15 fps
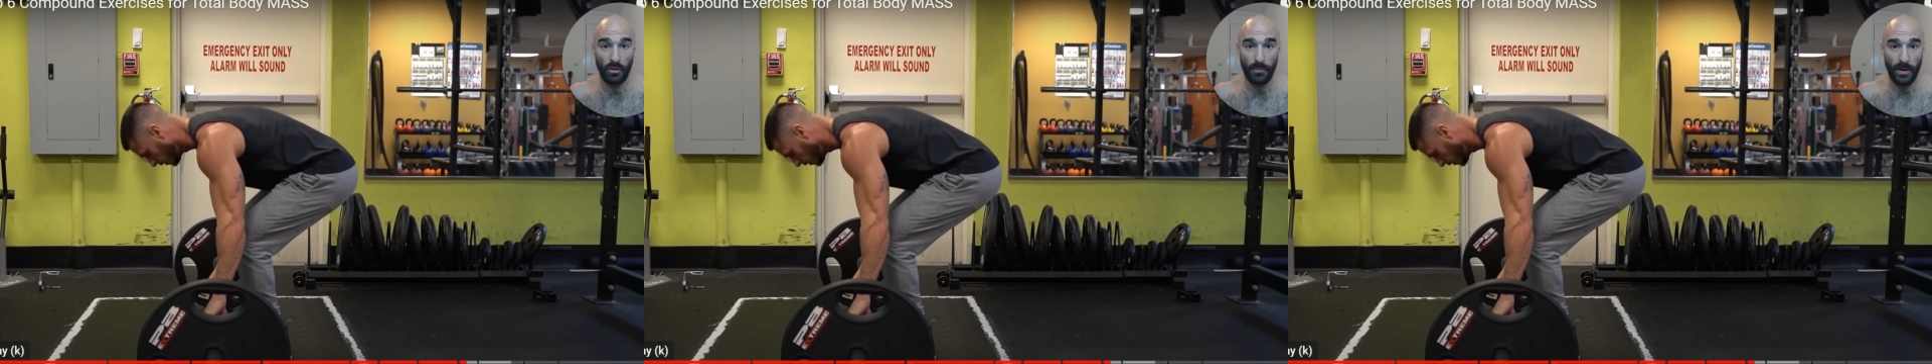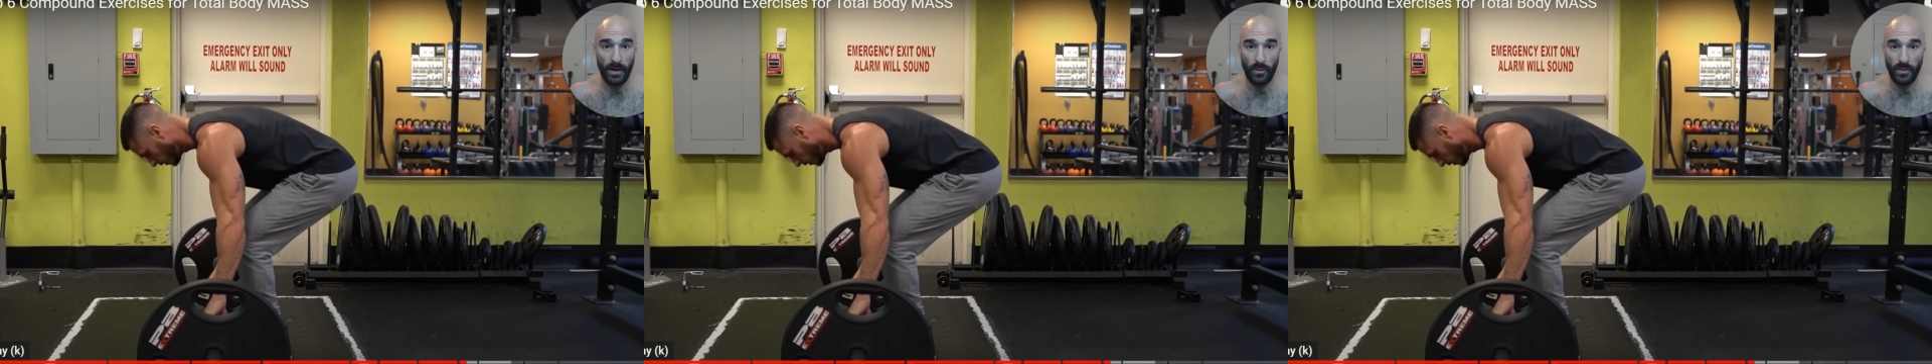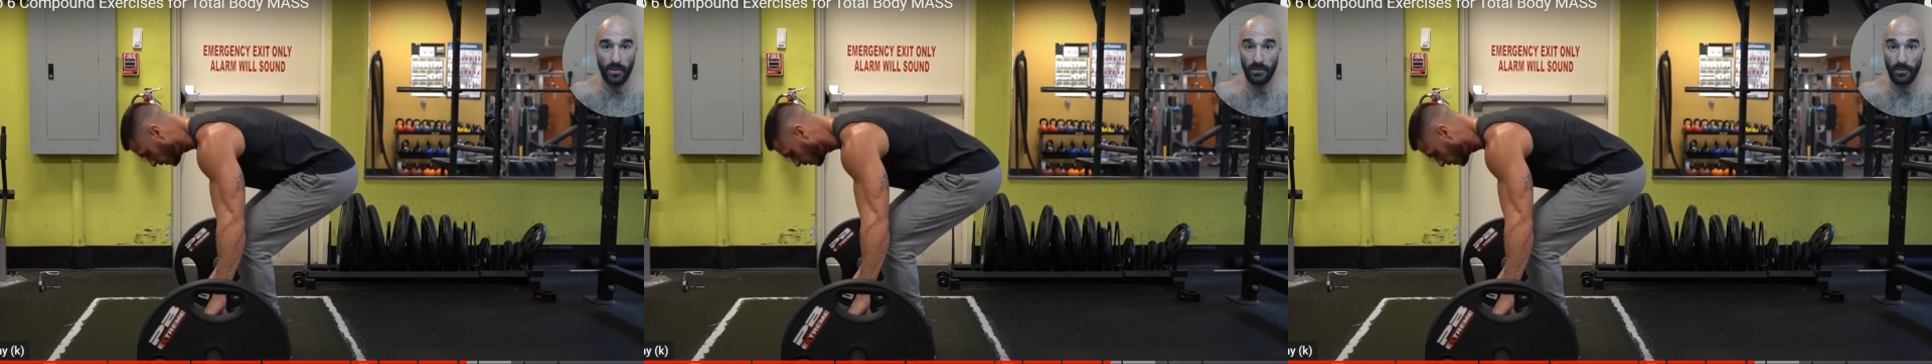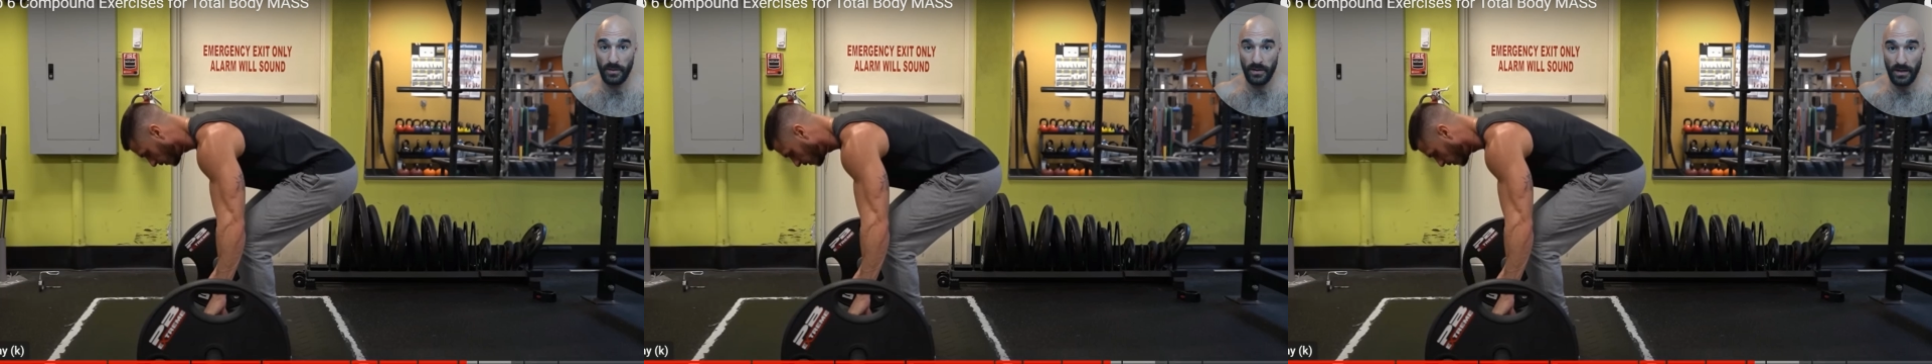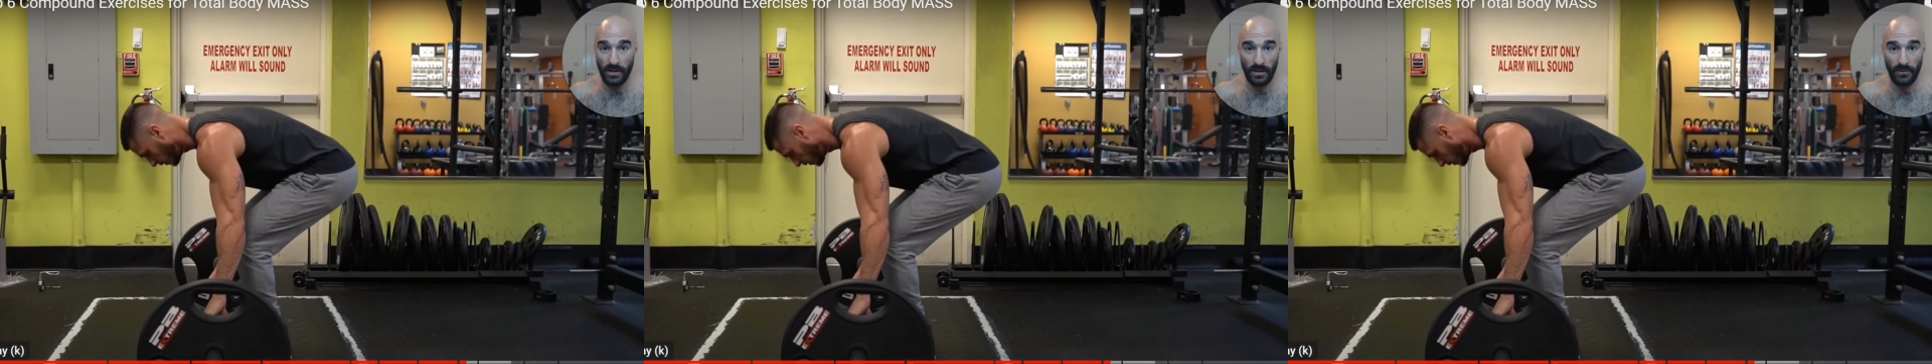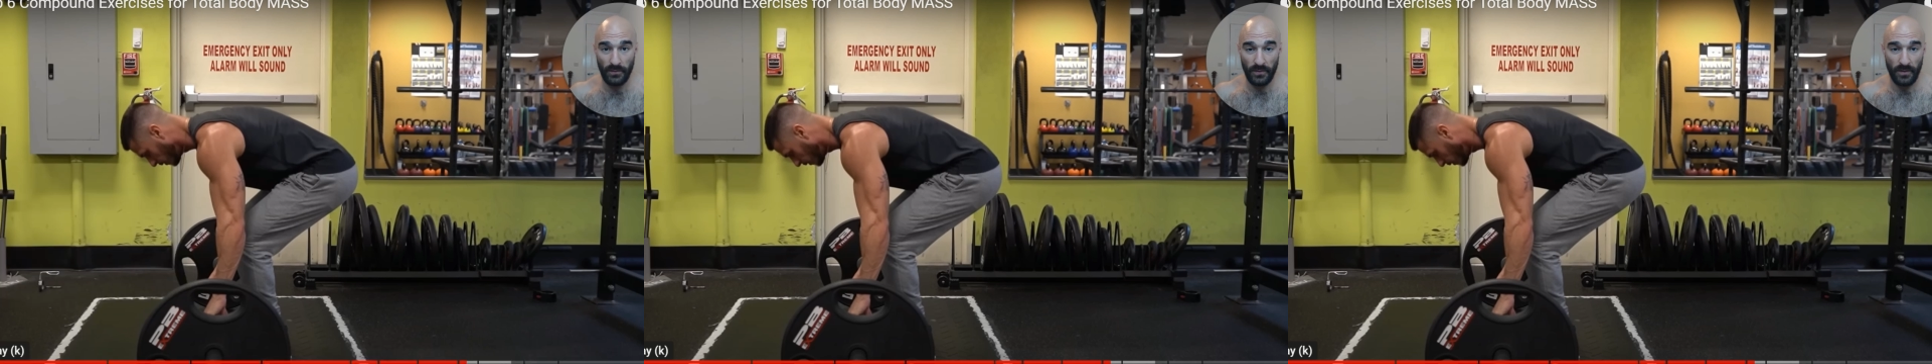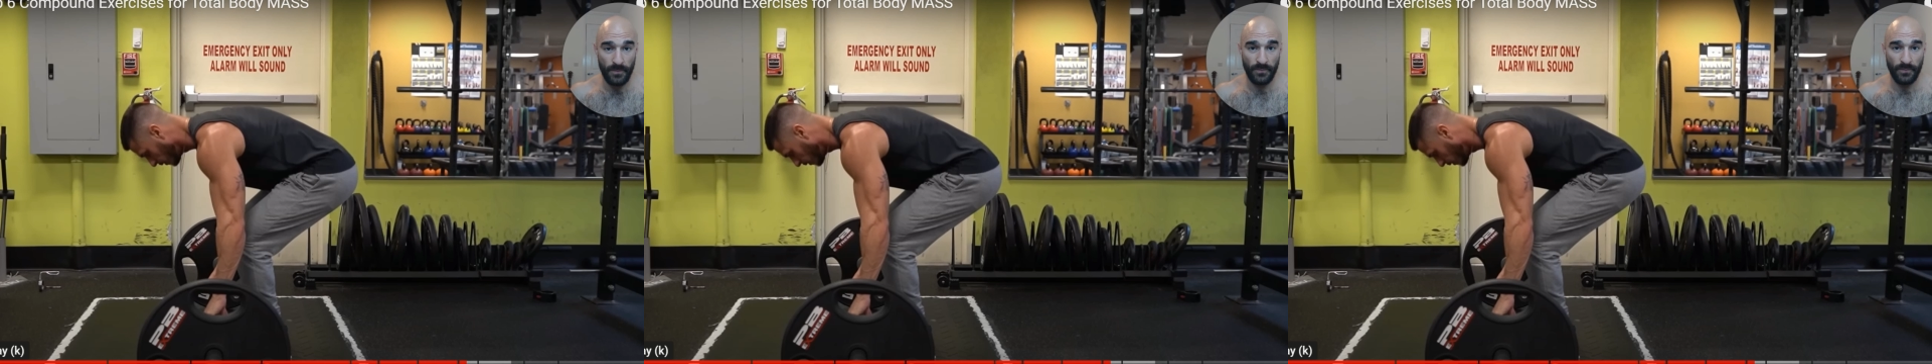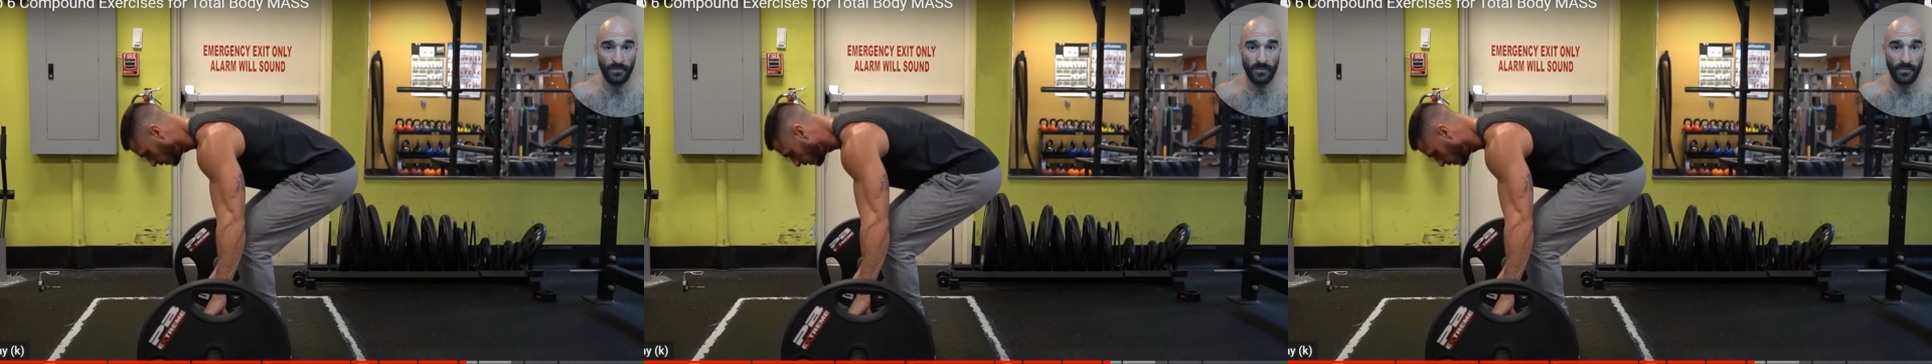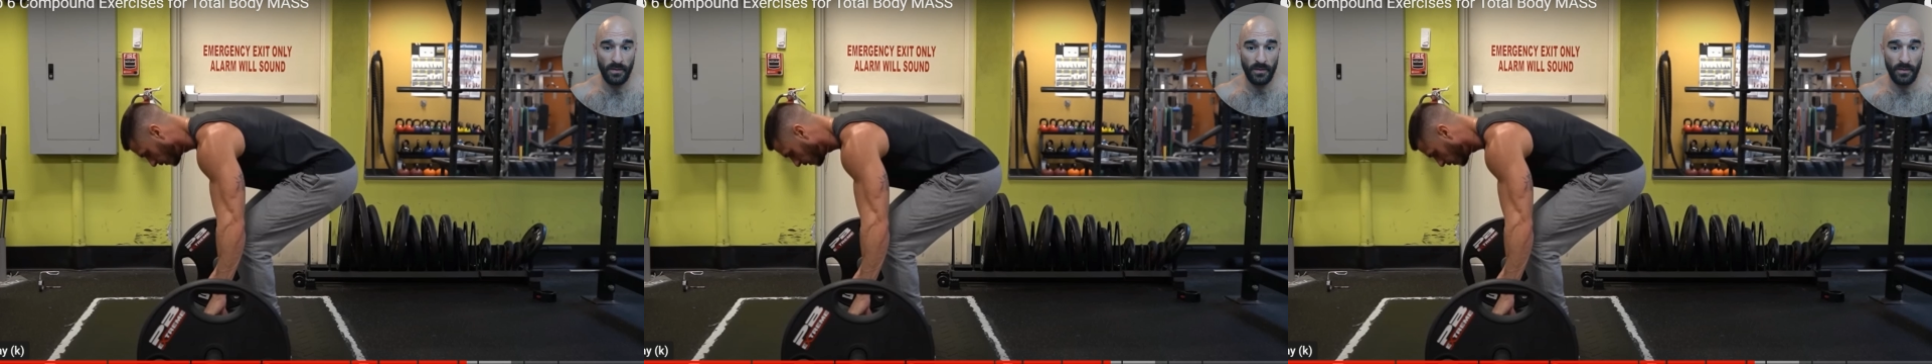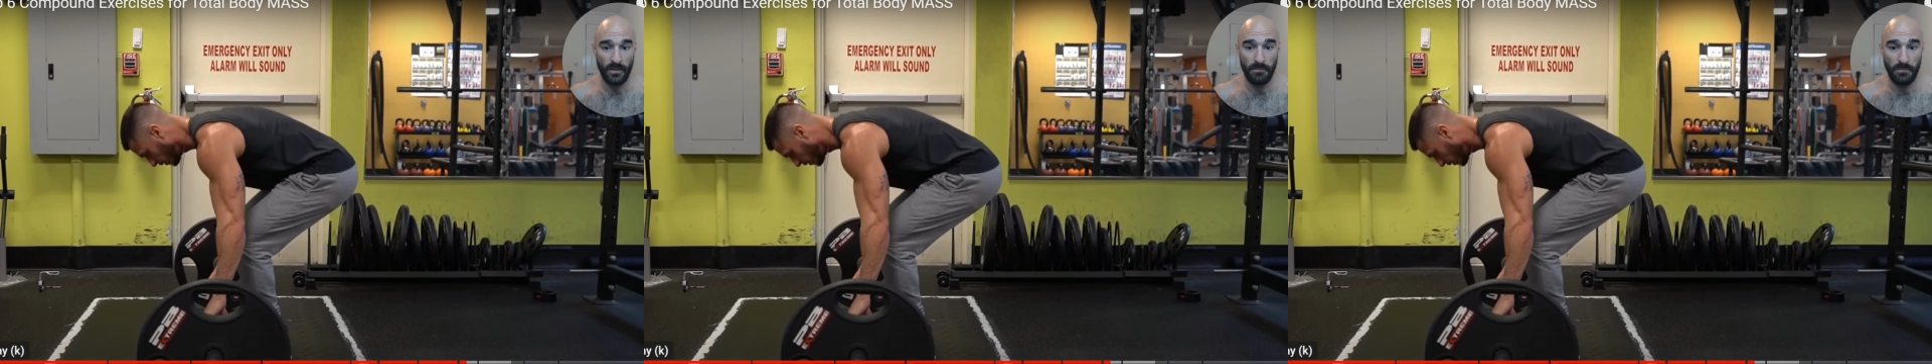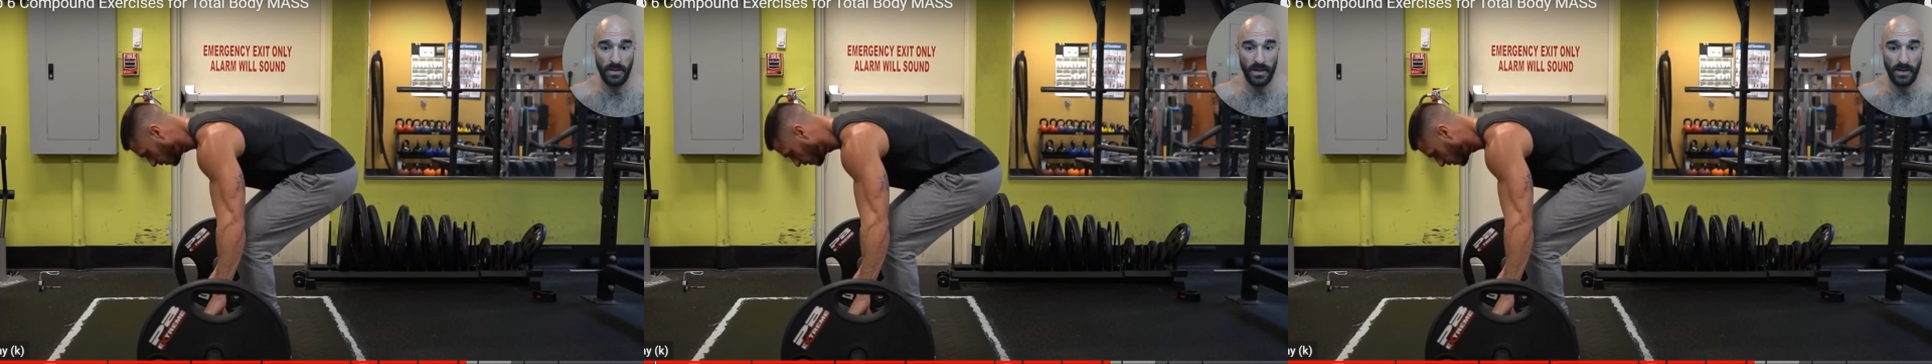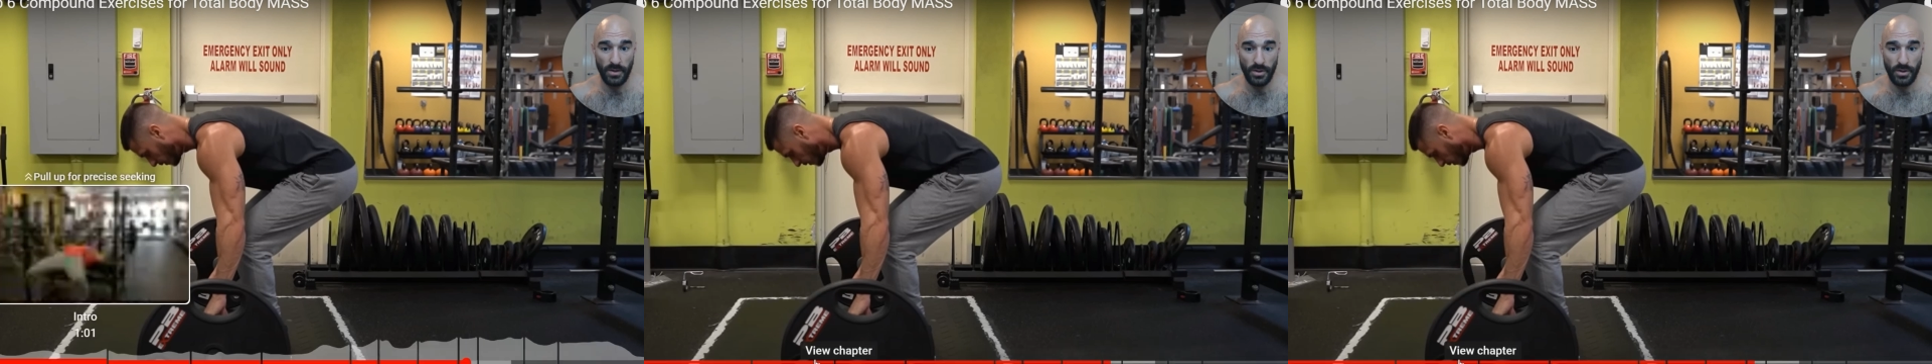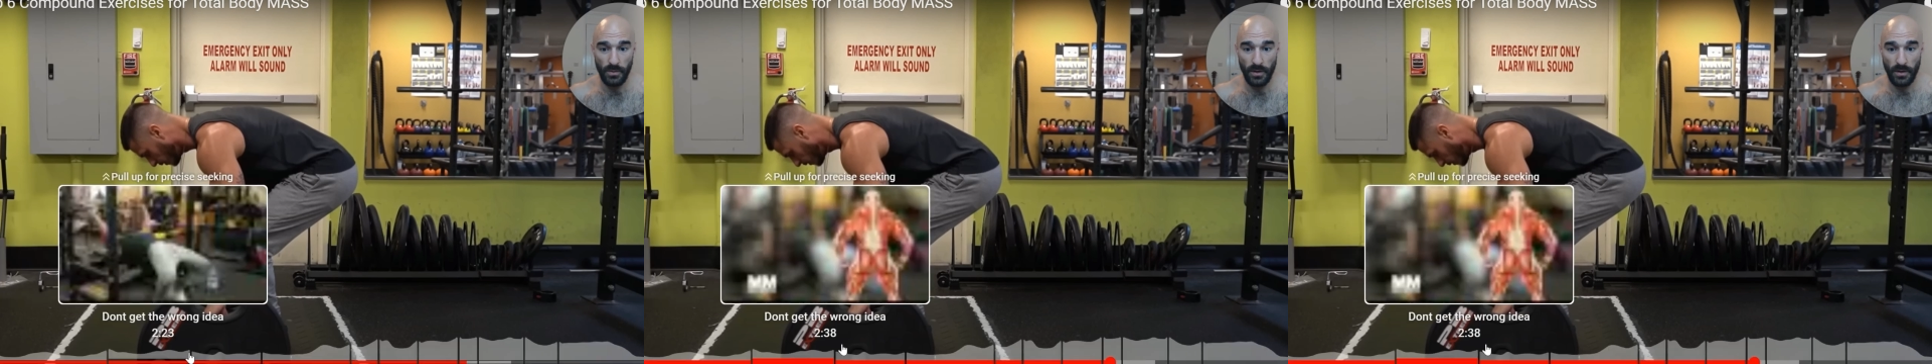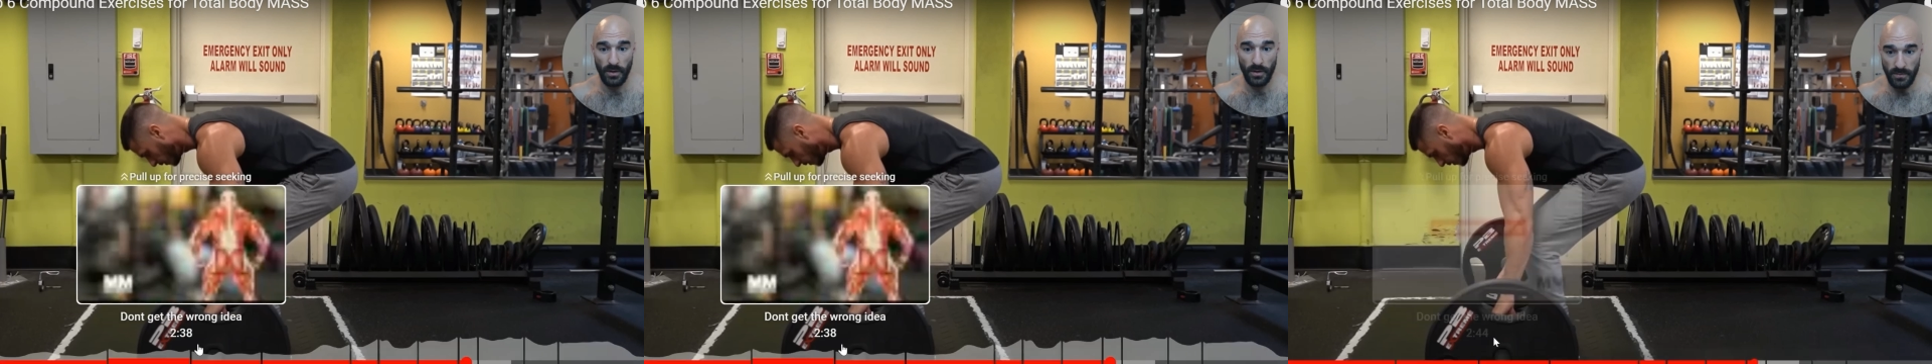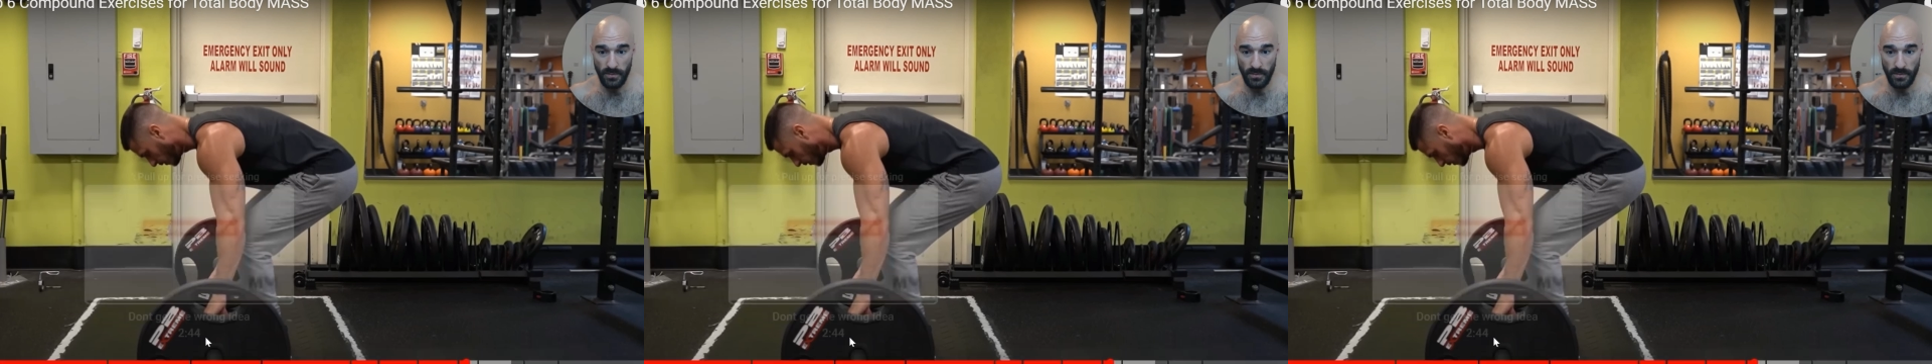back when you do a deadlift, make sure